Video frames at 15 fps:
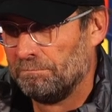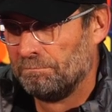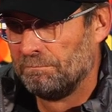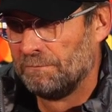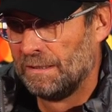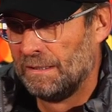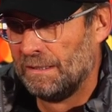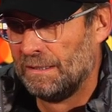what you
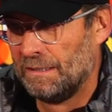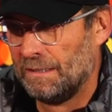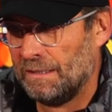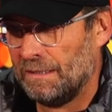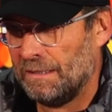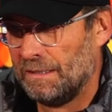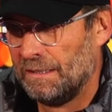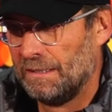meant about
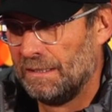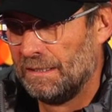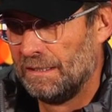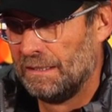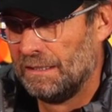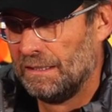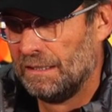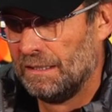you've
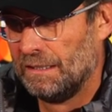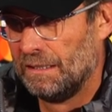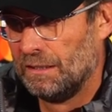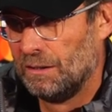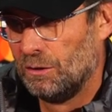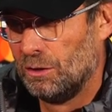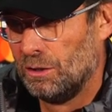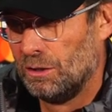you've
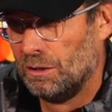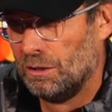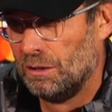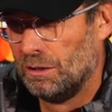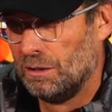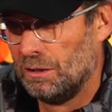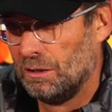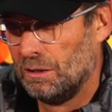lost the
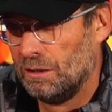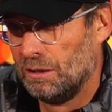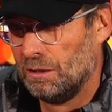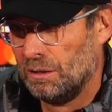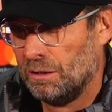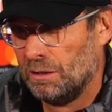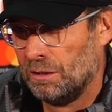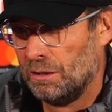mojo.
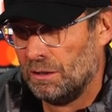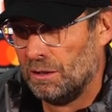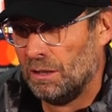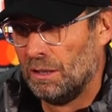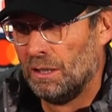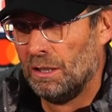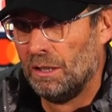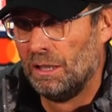
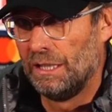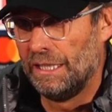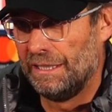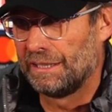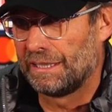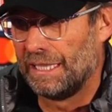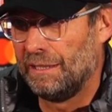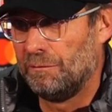
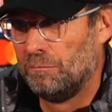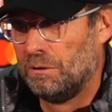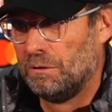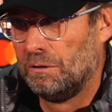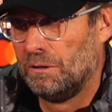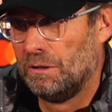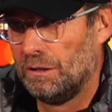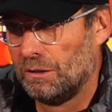In the game,
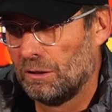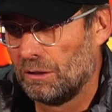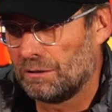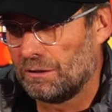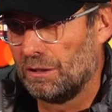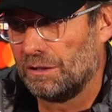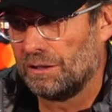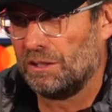
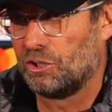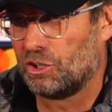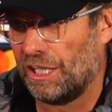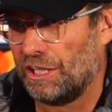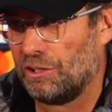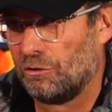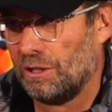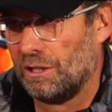not not in
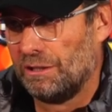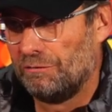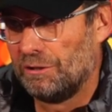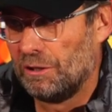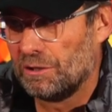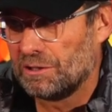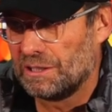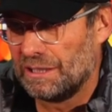general, and we
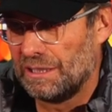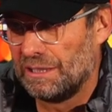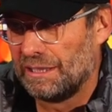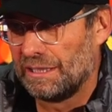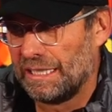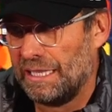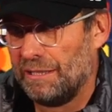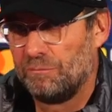lost it in
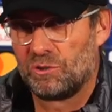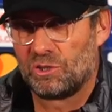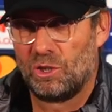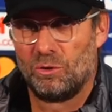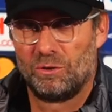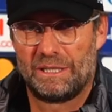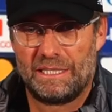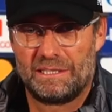the game.
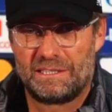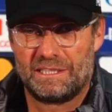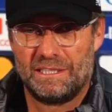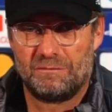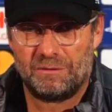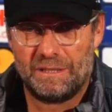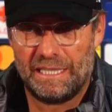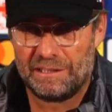So that's
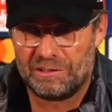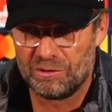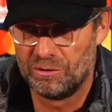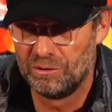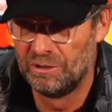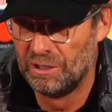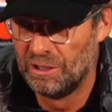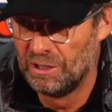it. We had
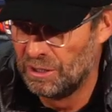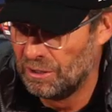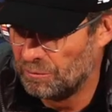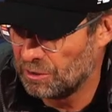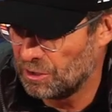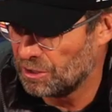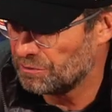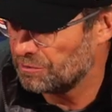to
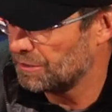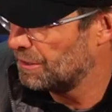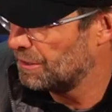because of